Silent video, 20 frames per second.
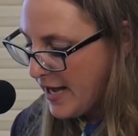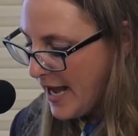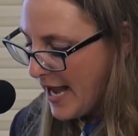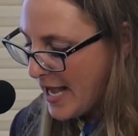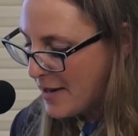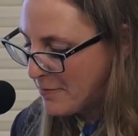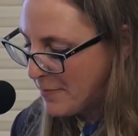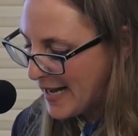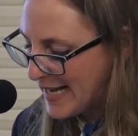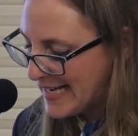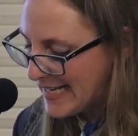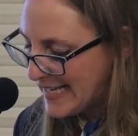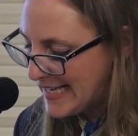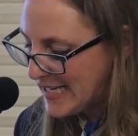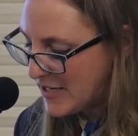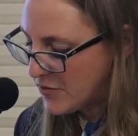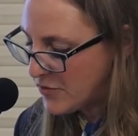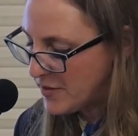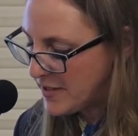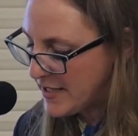and by
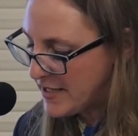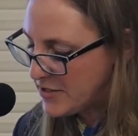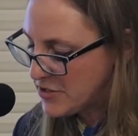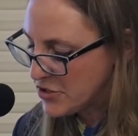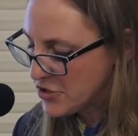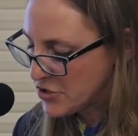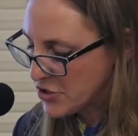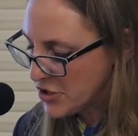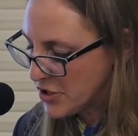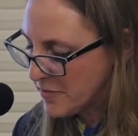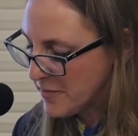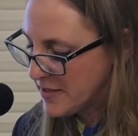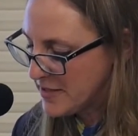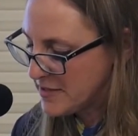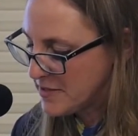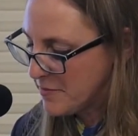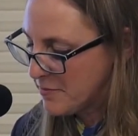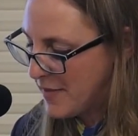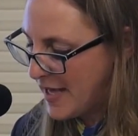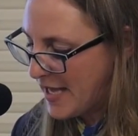equally determined
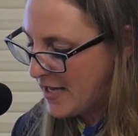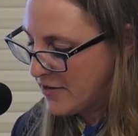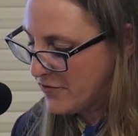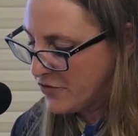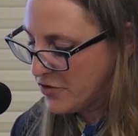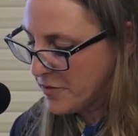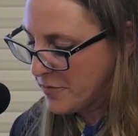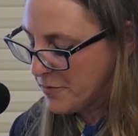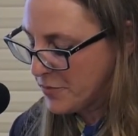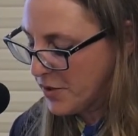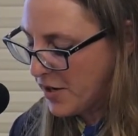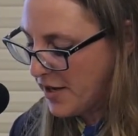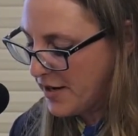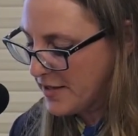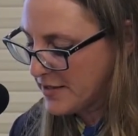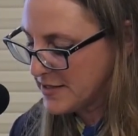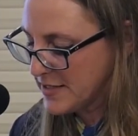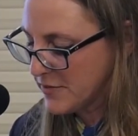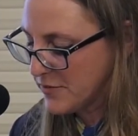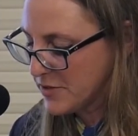demand for the
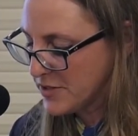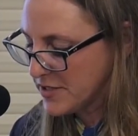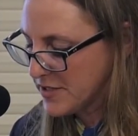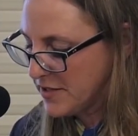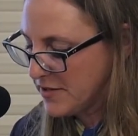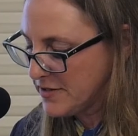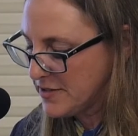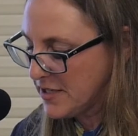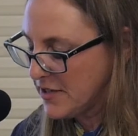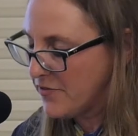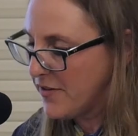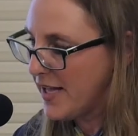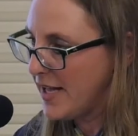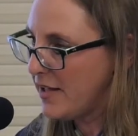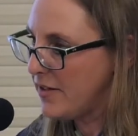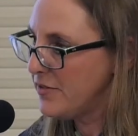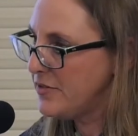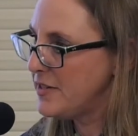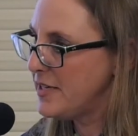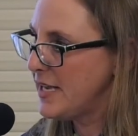products and results of
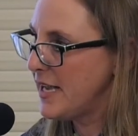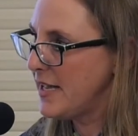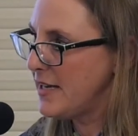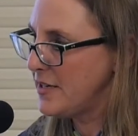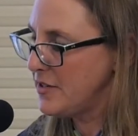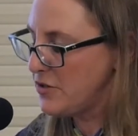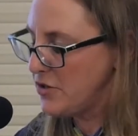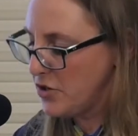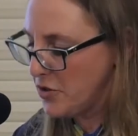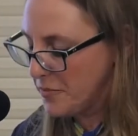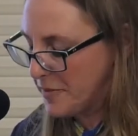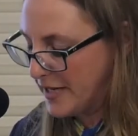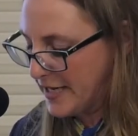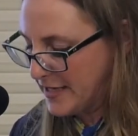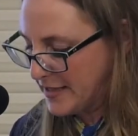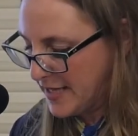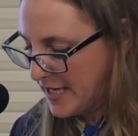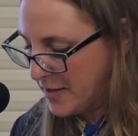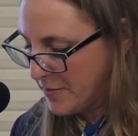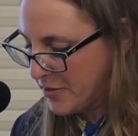healthy and
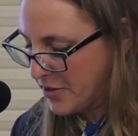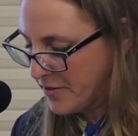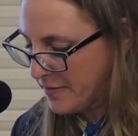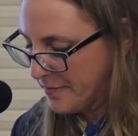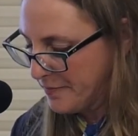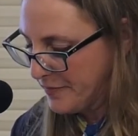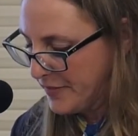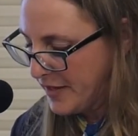ennobling labor.